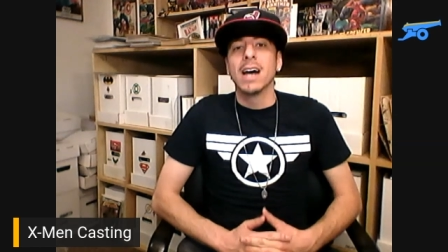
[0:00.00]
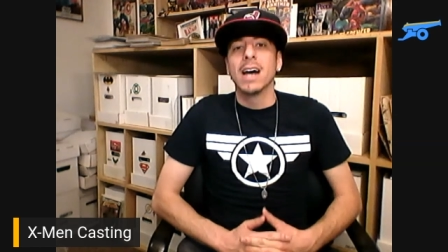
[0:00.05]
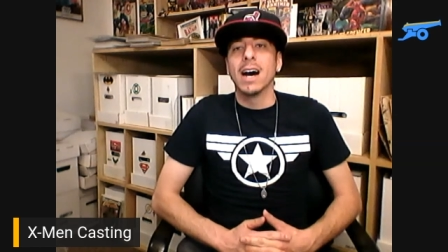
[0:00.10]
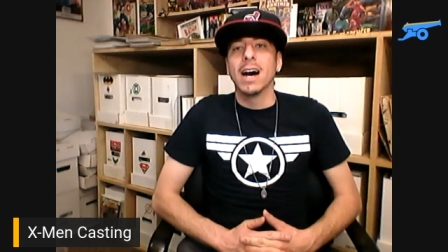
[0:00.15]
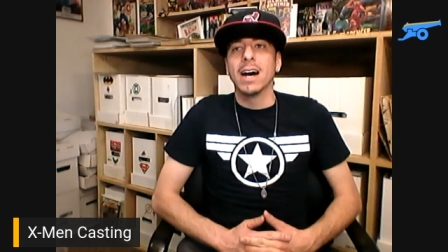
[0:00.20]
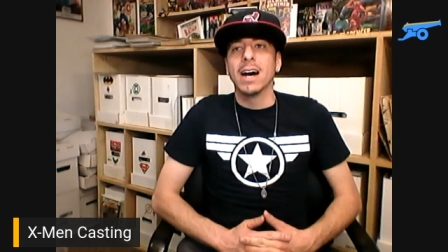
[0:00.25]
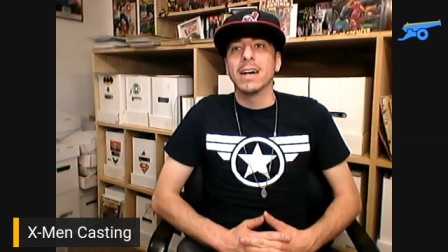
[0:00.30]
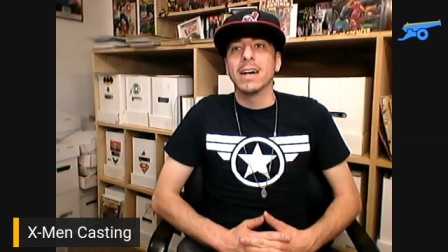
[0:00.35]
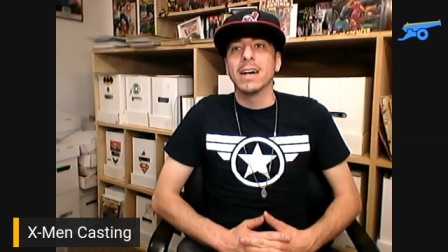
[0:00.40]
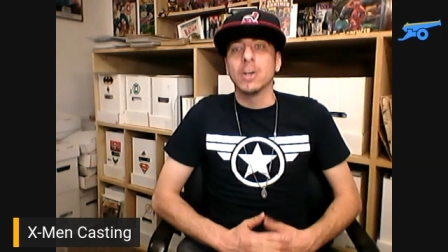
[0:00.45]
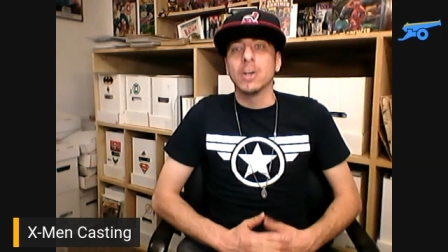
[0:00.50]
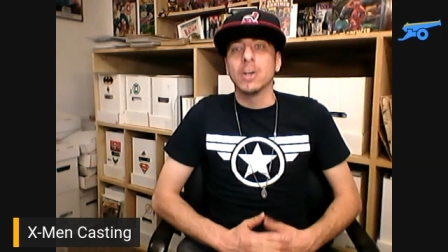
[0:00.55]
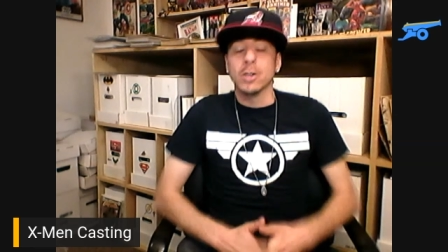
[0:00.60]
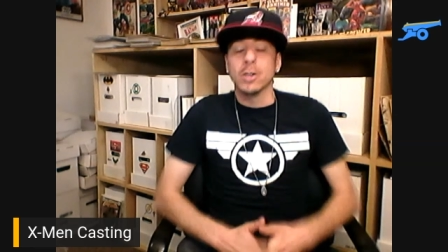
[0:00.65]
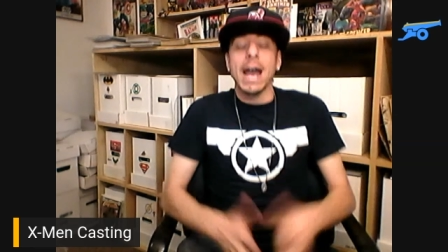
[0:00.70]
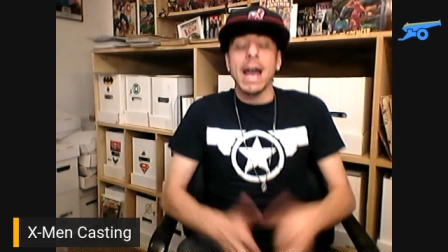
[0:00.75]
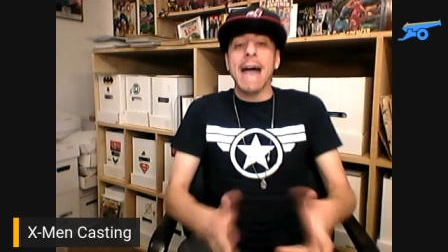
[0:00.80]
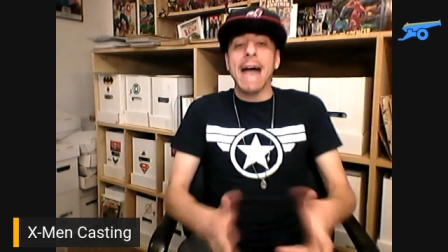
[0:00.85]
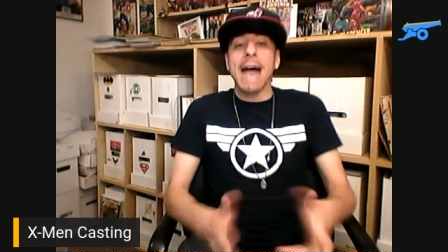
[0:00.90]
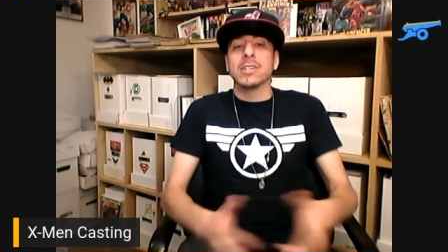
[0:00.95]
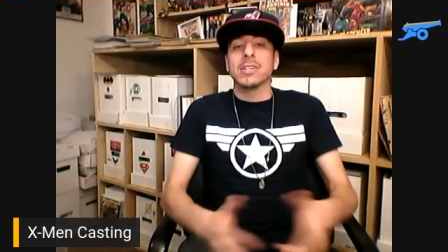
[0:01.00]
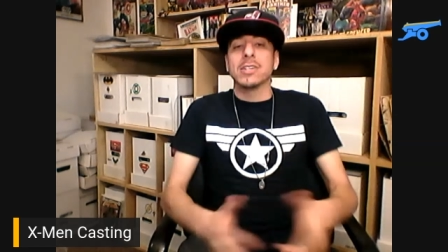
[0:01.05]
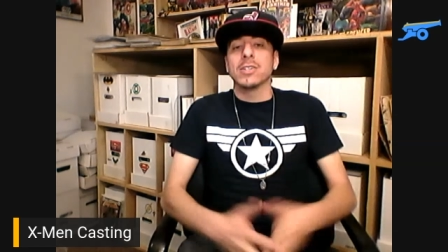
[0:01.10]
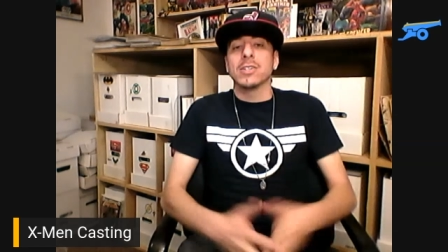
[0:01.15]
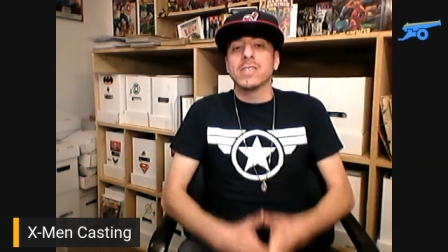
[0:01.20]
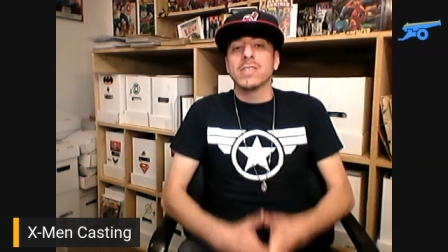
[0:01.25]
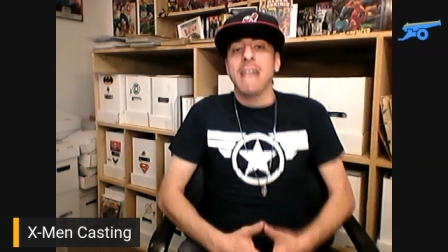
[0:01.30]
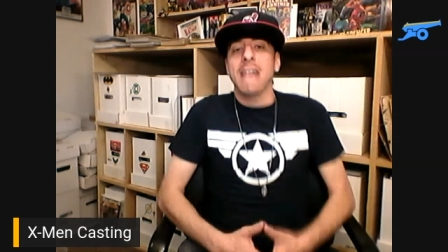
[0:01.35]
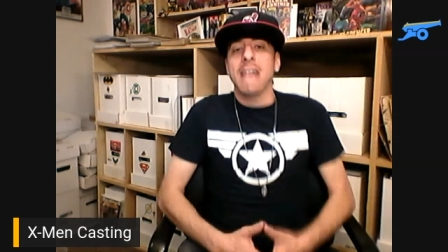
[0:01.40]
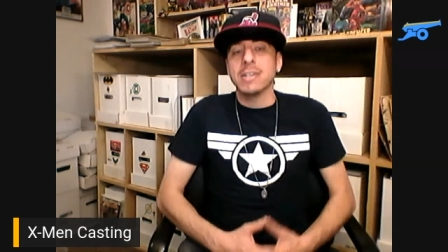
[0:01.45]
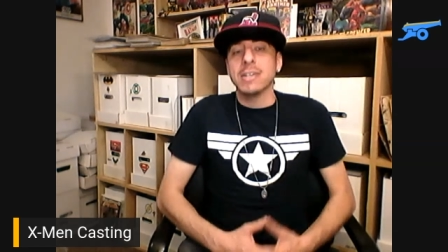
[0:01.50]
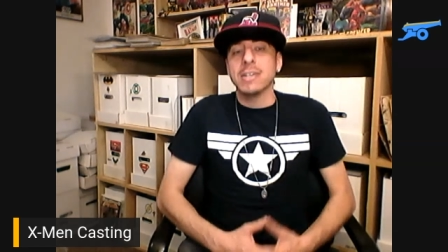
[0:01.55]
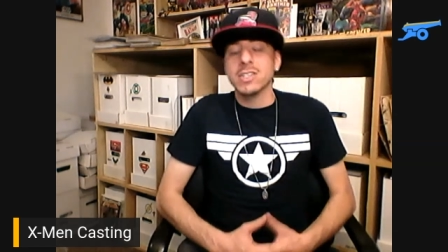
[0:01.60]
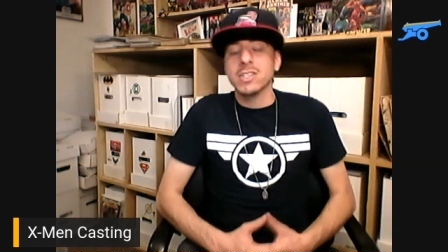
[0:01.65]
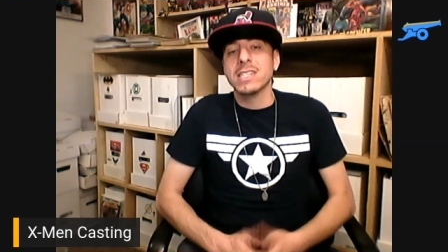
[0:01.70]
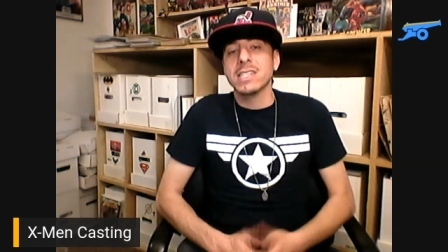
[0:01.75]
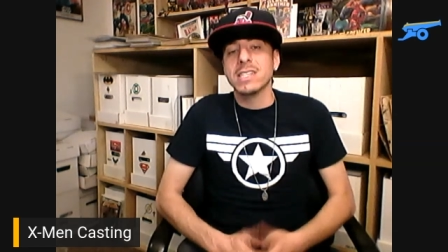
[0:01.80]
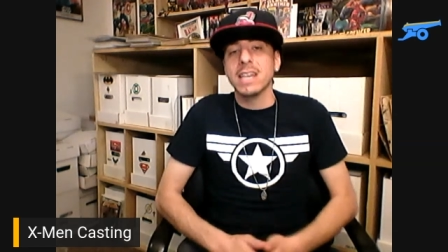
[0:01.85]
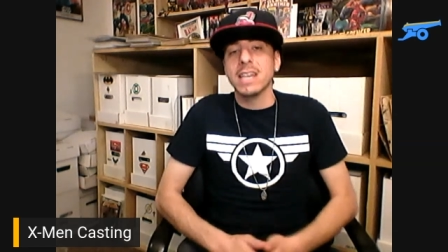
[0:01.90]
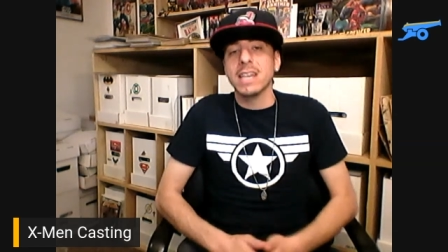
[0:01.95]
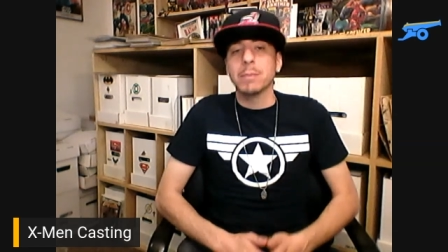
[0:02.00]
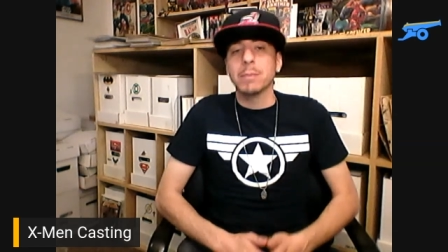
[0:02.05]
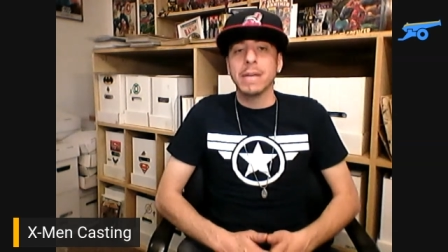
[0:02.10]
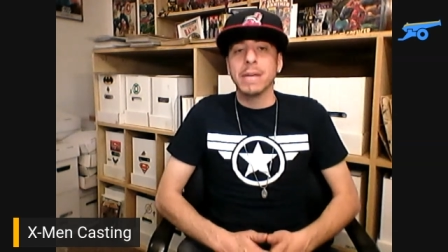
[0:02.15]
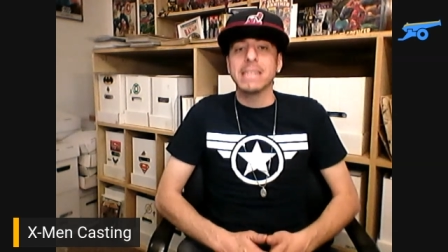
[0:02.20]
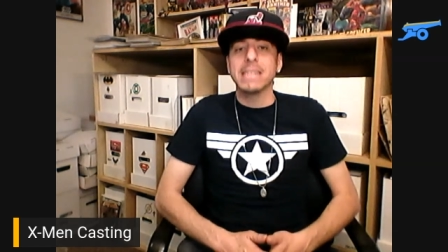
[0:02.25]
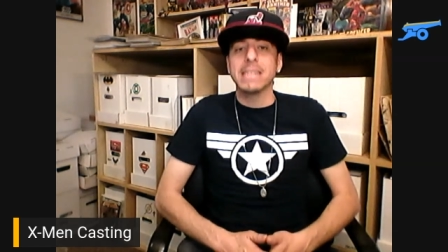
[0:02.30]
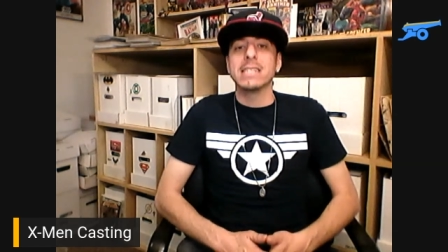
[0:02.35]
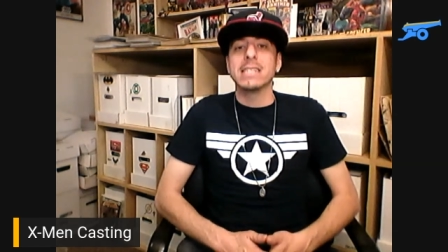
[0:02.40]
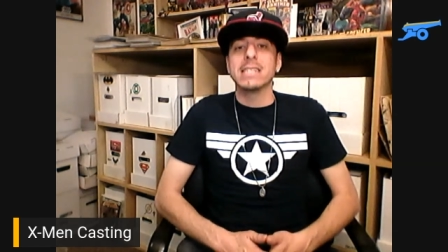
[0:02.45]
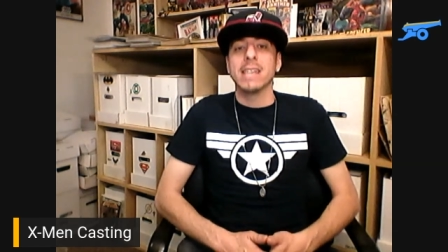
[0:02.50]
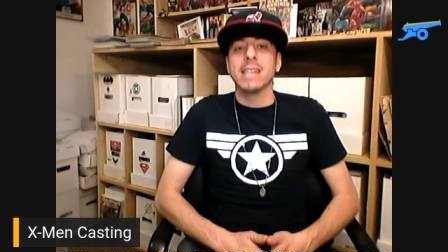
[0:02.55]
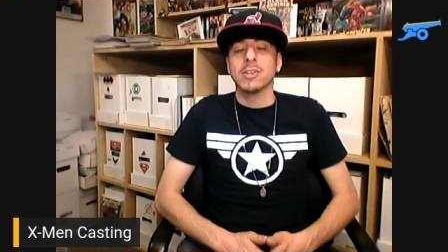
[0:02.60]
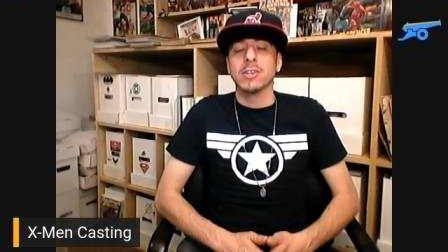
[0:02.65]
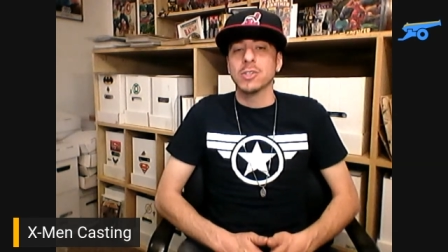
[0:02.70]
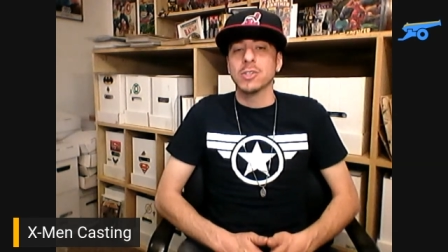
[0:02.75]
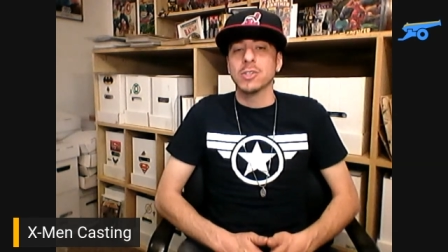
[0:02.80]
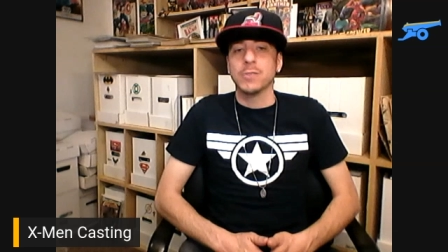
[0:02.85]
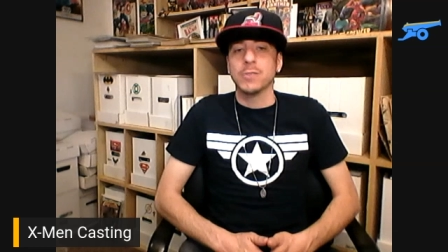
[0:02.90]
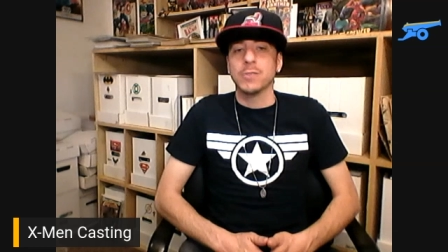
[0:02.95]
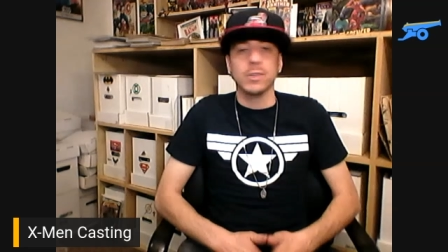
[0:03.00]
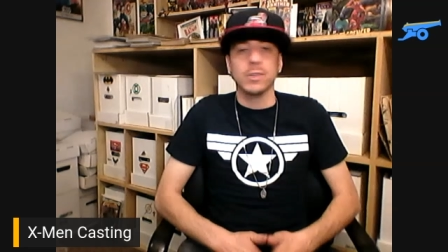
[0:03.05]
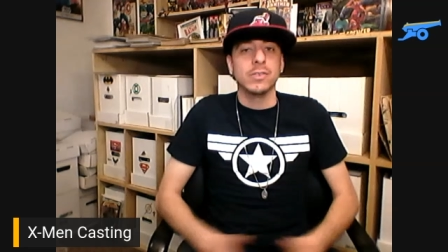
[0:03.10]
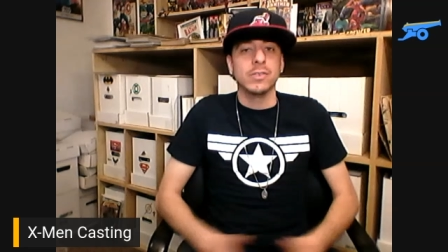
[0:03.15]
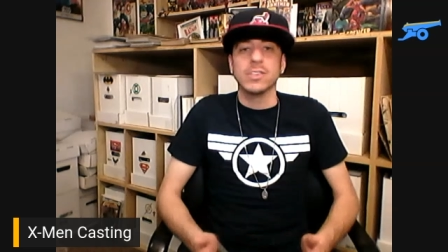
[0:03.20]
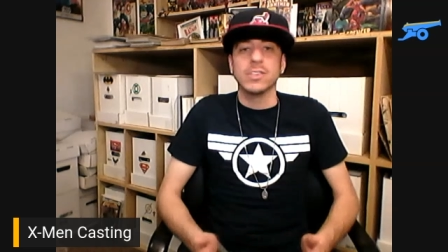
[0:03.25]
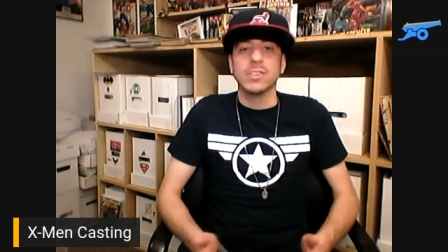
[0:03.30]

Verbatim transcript: uh, or actors and actresses that can play these characters for,